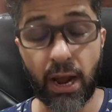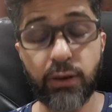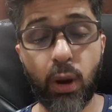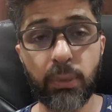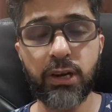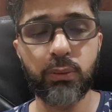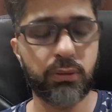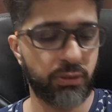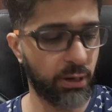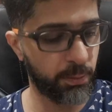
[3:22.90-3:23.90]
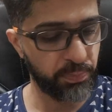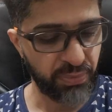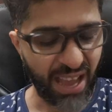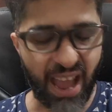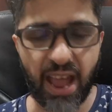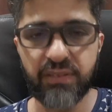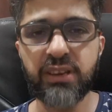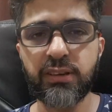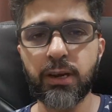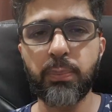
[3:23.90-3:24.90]
normally do is that every
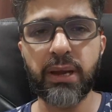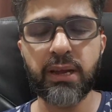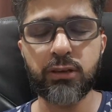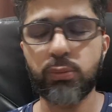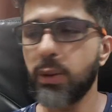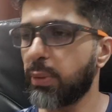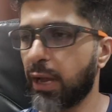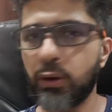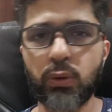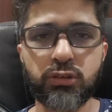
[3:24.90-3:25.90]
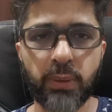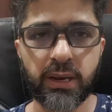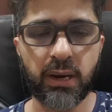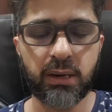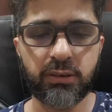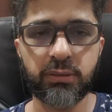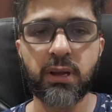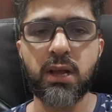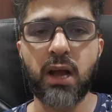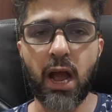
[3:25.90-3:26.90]
single penny I swipe across my cards,
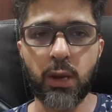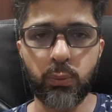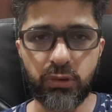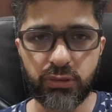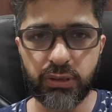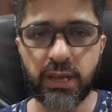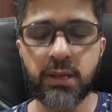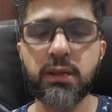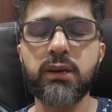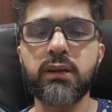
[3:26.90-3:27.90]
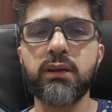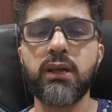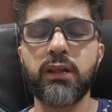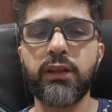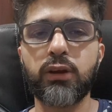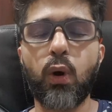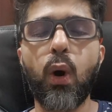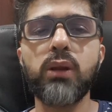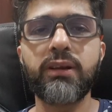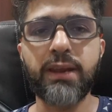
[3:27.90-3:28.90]
I would see that they're
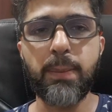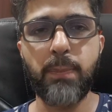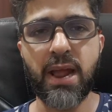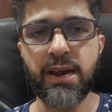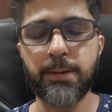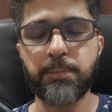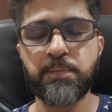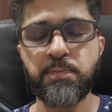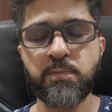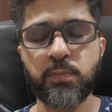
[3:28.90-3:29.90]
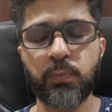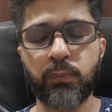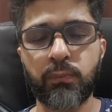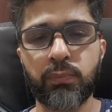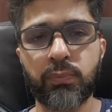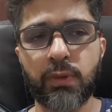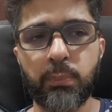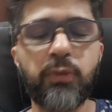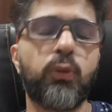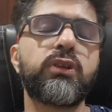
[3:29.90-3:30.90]
all repaid
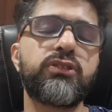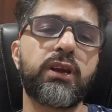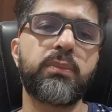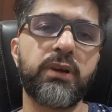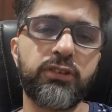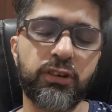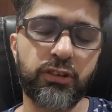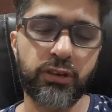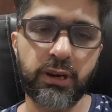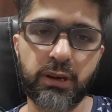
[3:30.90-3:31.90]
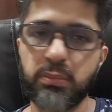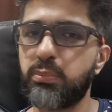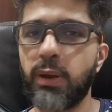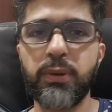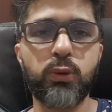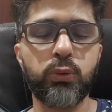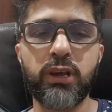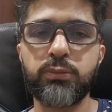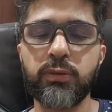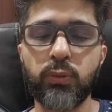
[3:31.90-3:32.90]
before the statement generation date, maybe 2
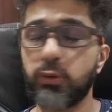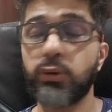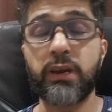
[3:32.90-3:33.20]
days before,